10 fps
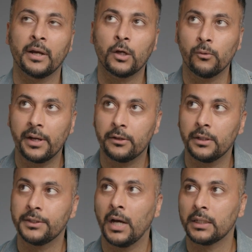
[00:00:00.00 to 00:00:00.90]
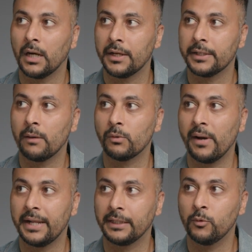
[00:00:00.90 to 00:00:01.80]
my co-writer Adnan Khan and I were
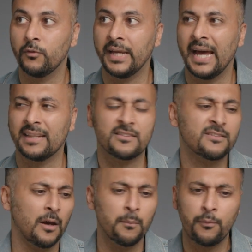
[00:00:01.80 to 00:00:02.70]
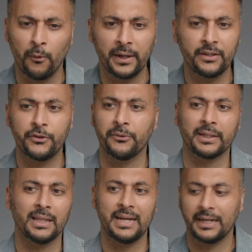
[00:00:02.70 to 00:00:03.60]
writing the movie, at some point
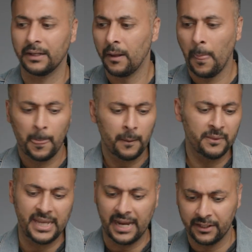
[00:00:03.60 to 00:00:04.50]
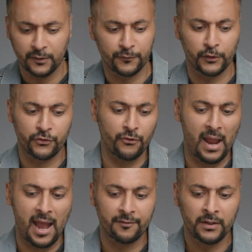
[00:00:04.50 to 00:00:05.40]
during like the end of the first
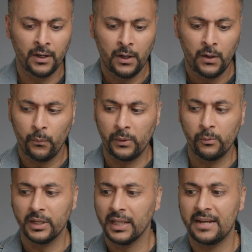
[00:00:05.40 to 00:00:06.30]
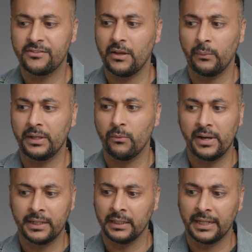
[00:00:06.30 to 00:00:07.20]
draft, we realized that we'd
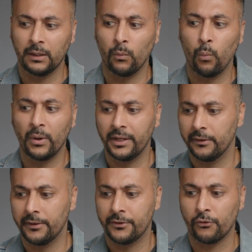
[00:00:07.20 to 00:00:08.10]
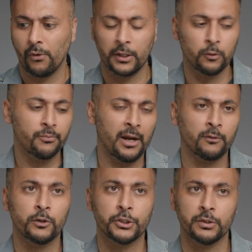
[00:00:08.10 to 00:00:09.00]
written like a weird Toronto
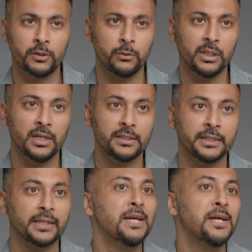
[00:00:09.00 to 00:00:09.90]
Brown version of Good Will Hunting.